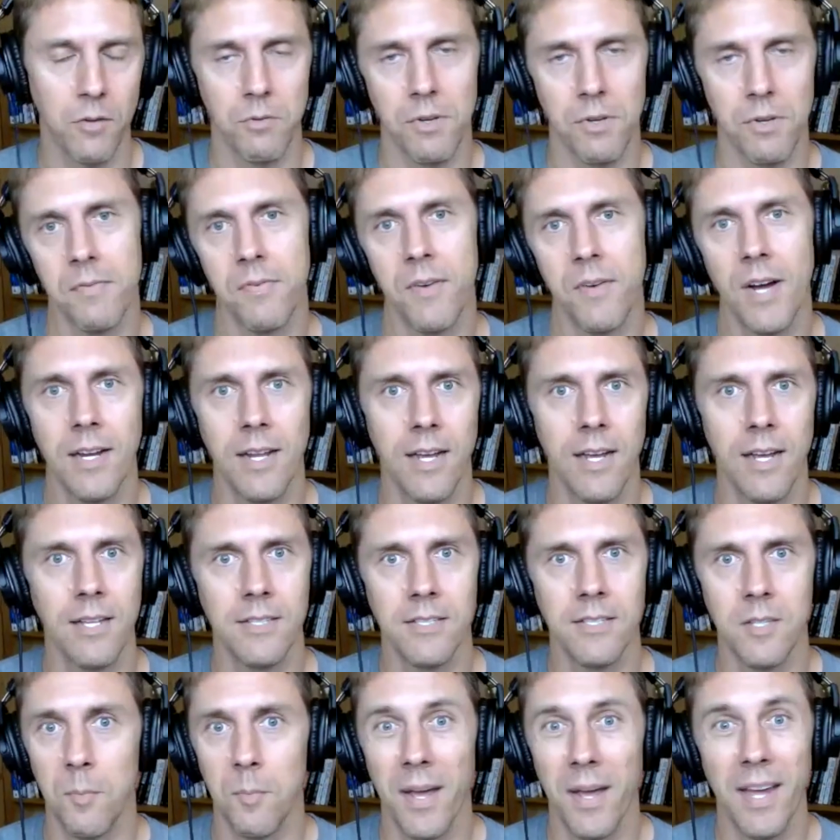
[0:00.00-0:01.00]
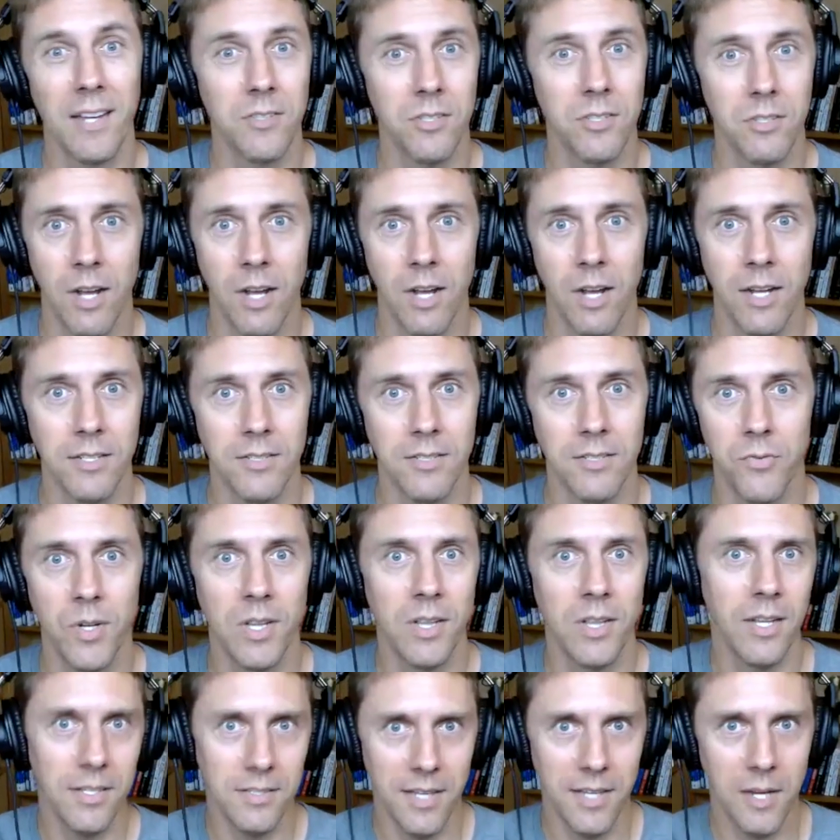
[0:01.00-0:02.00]
refinance, and banks are not as
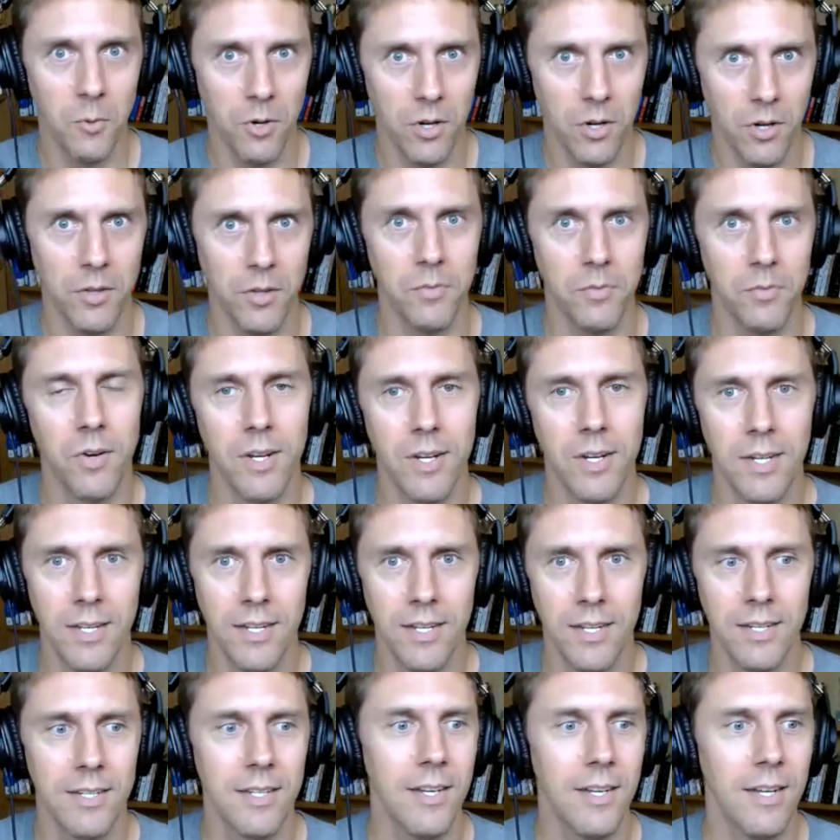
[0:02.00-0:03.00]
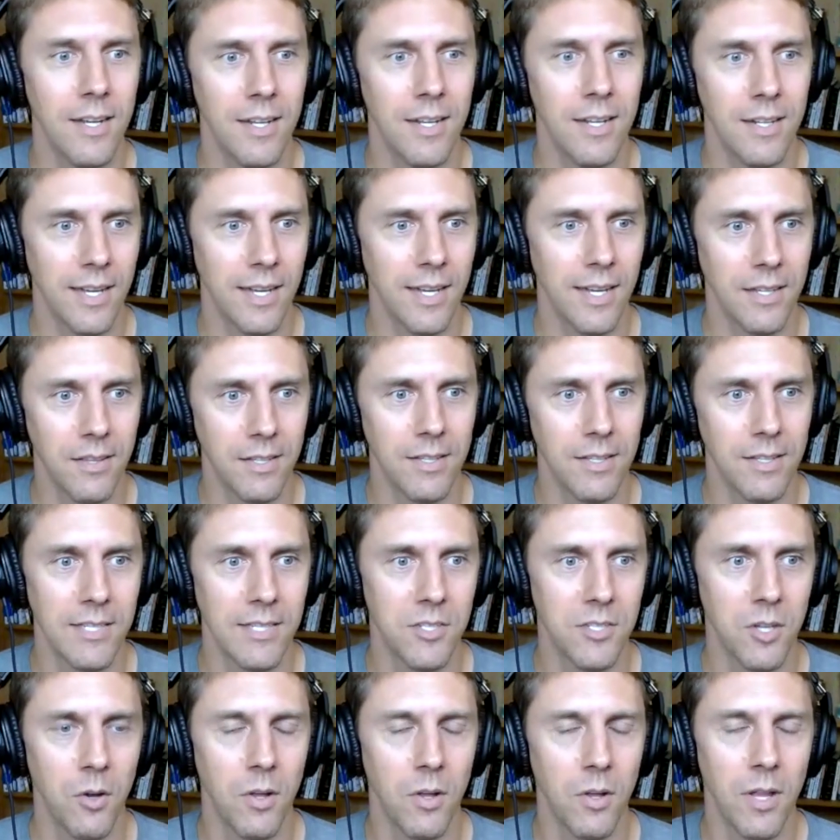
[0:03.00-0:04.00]
friendly as they were on the front end. And
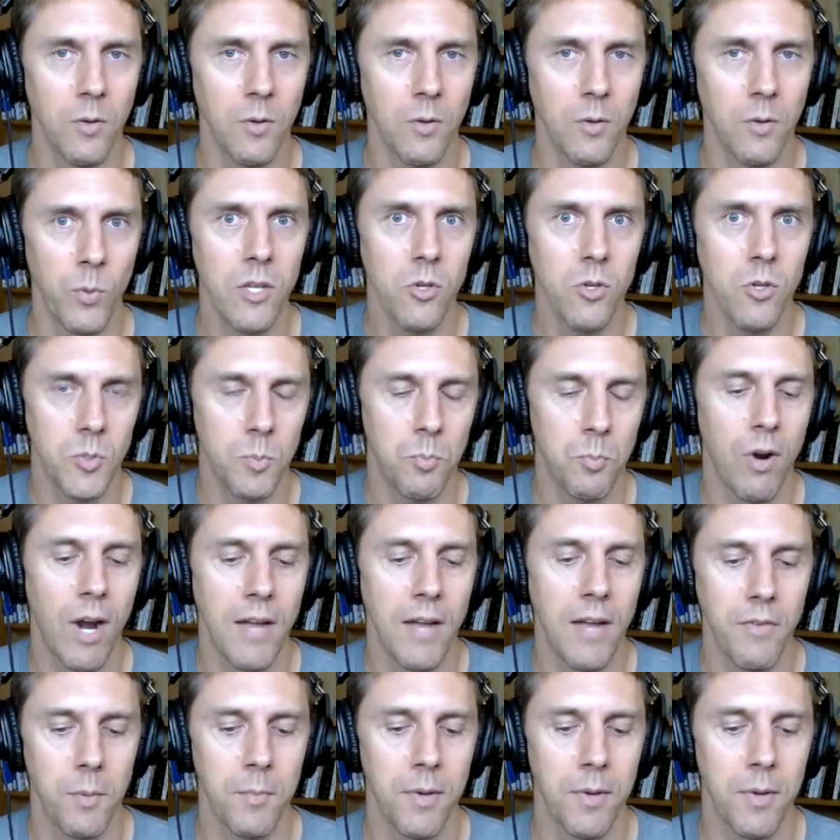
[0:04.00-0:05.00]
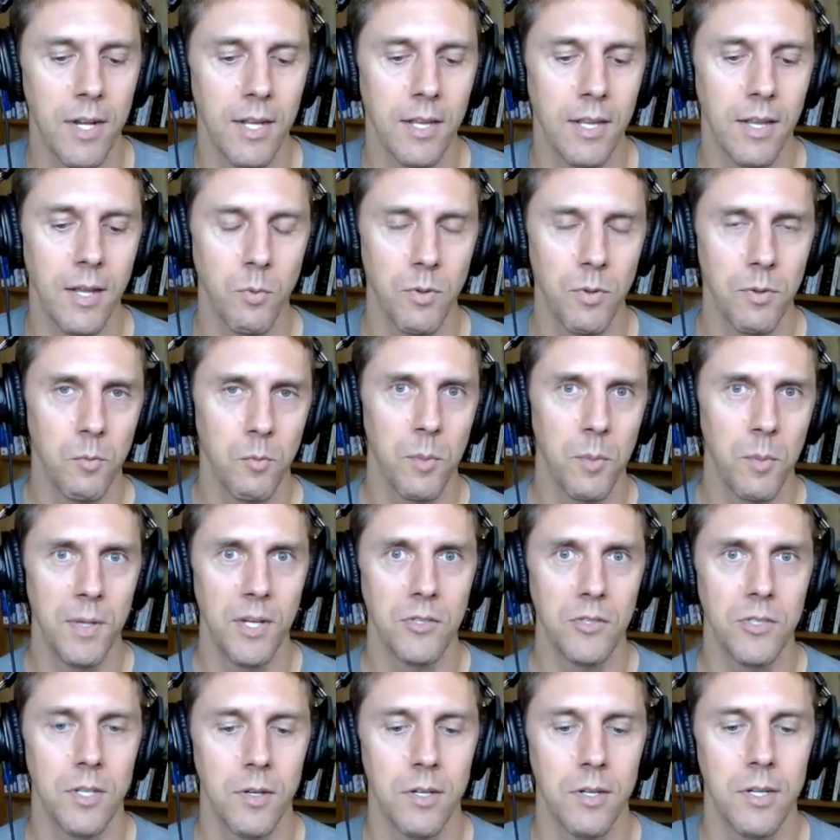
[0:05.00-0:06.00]
so we use private money. Like we
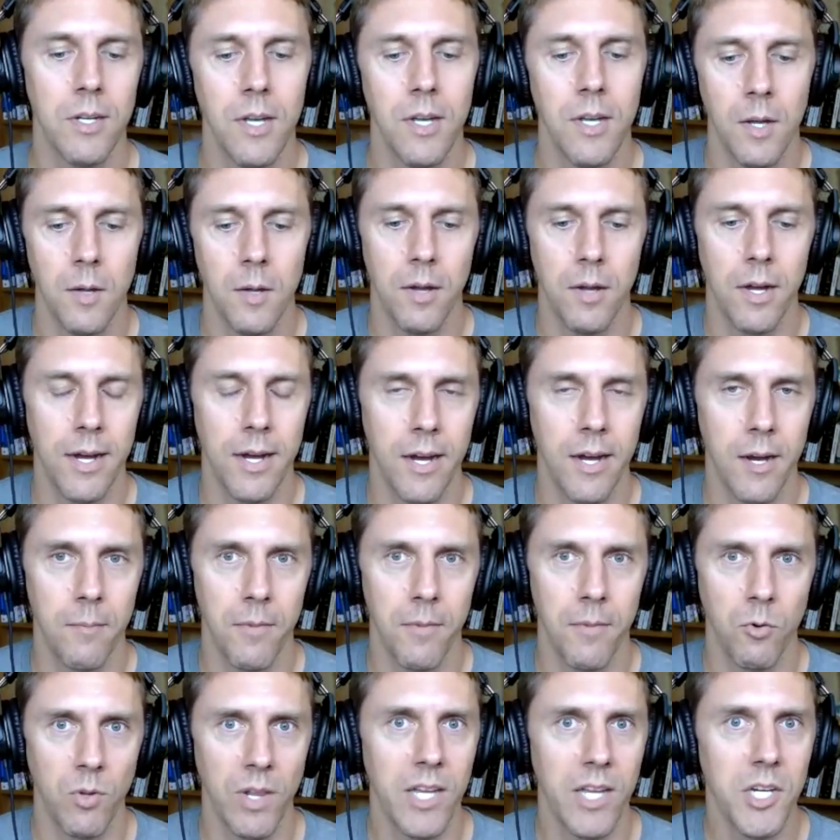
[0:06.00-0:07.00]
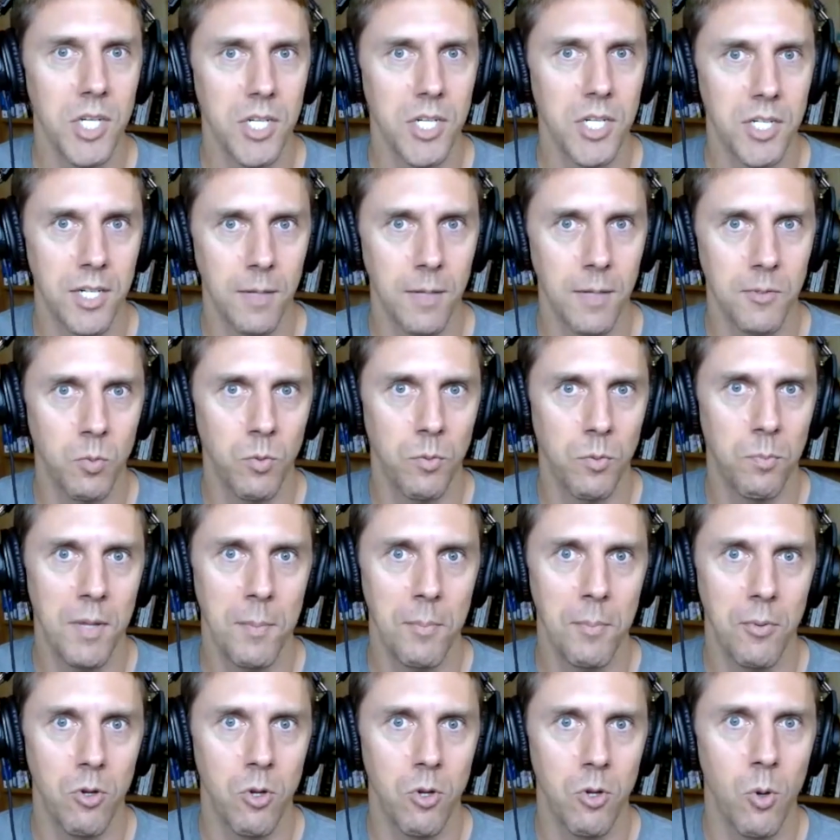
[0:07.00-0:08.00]
built a relationships with
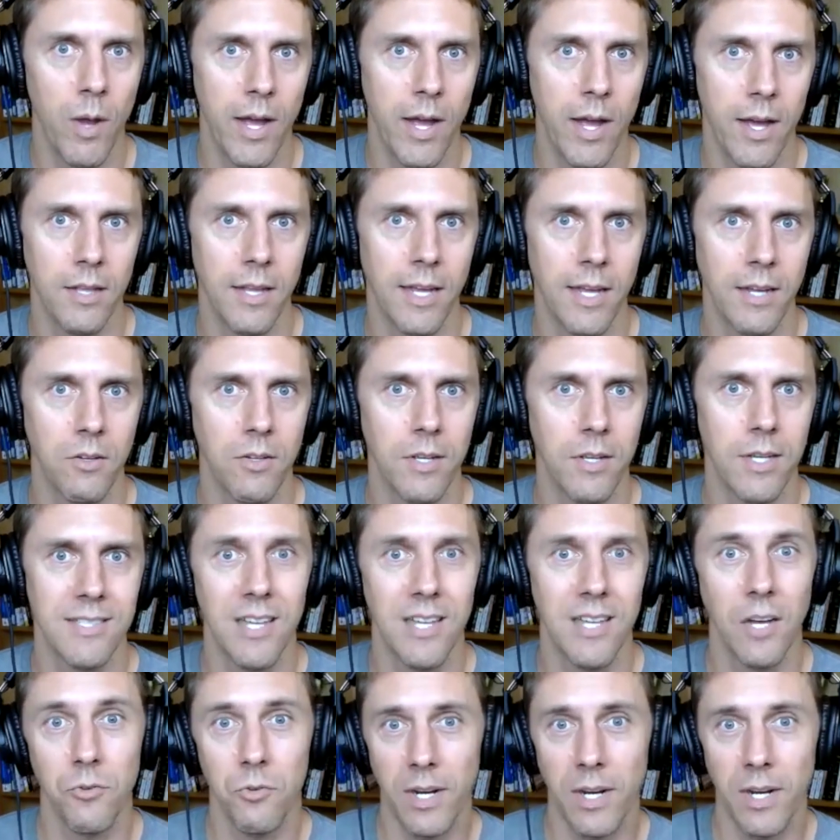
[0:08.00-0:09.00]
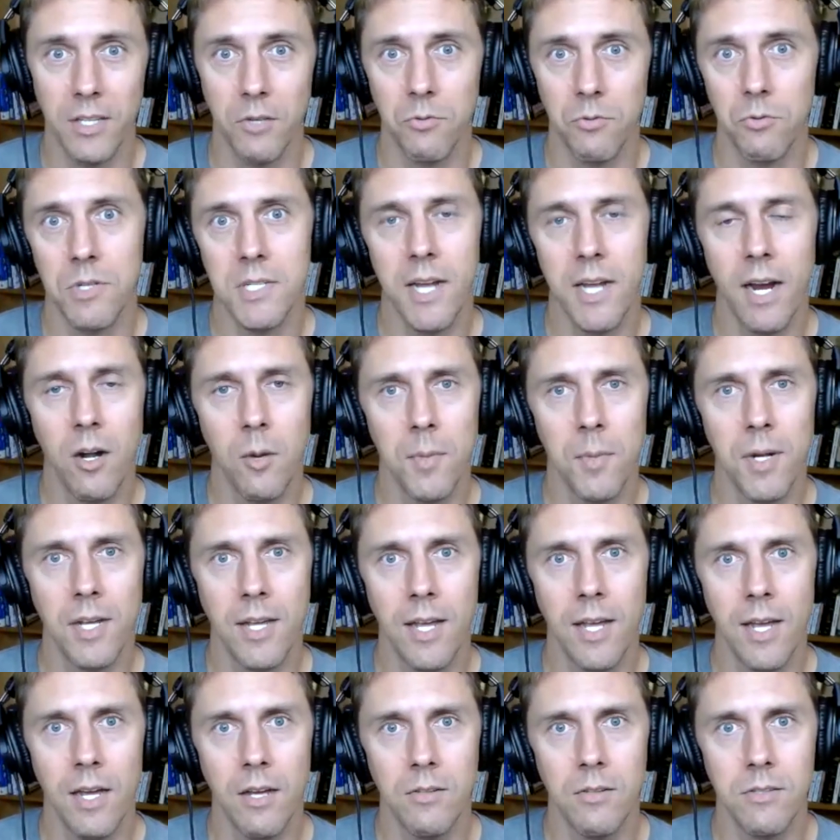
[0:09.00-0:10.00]
people who had like self-directed retirement
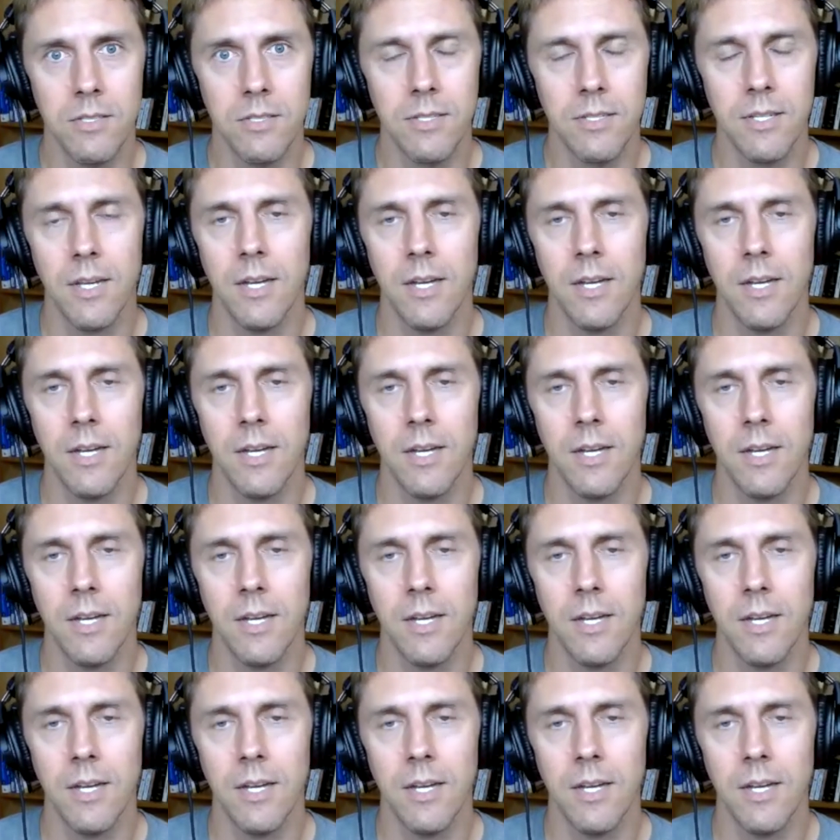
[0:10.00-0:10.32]
accounts.